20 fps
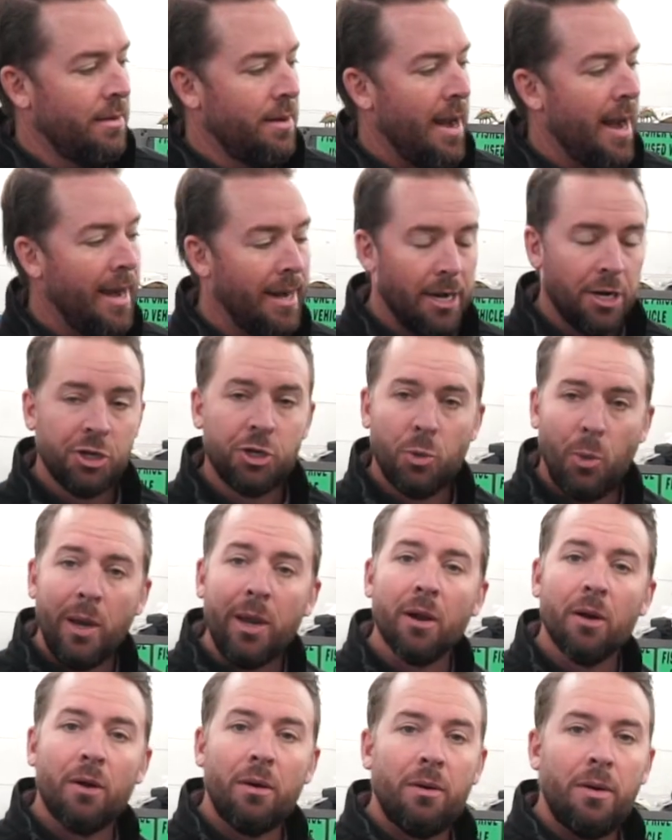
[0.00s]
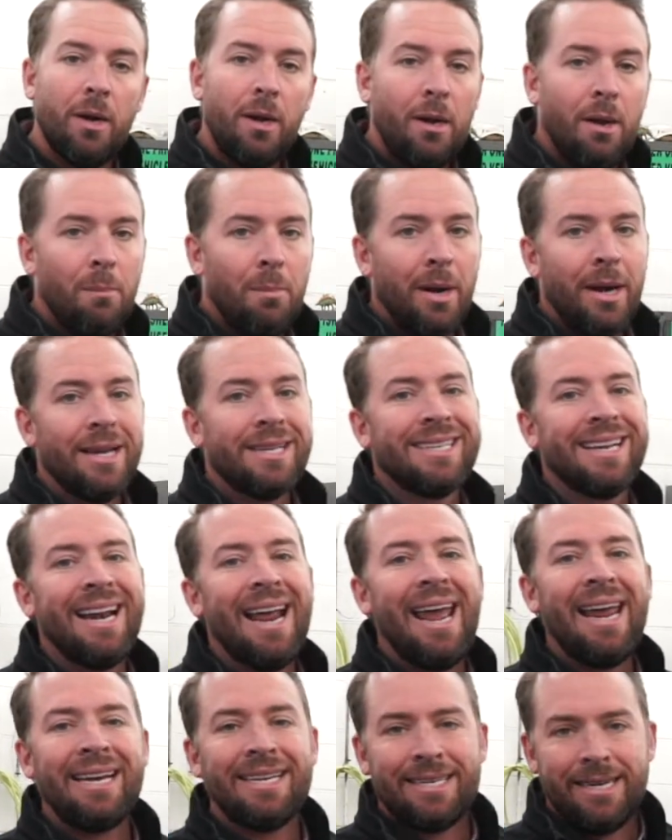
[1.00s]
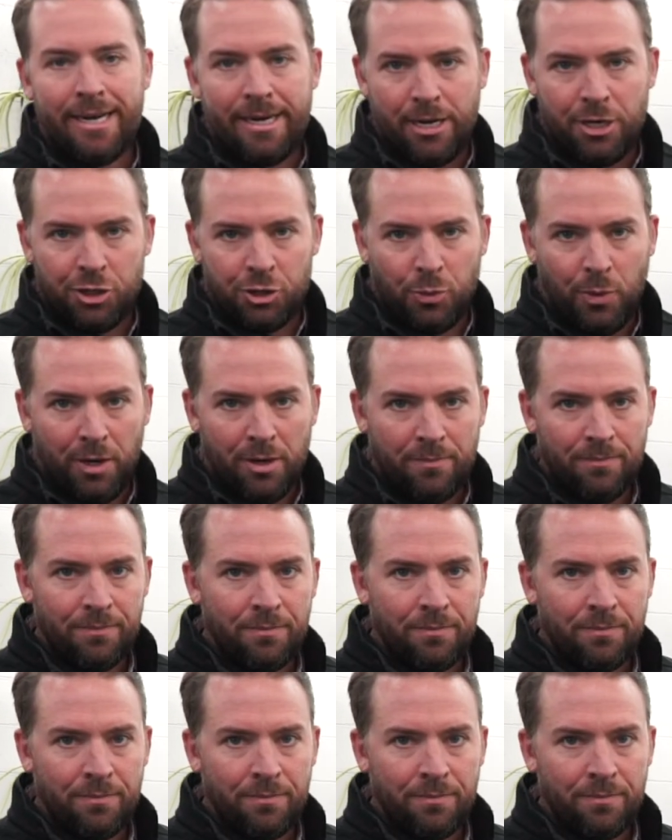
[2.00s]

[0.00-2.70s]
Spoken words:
8-inch wheel, but it's an 18-inch wheel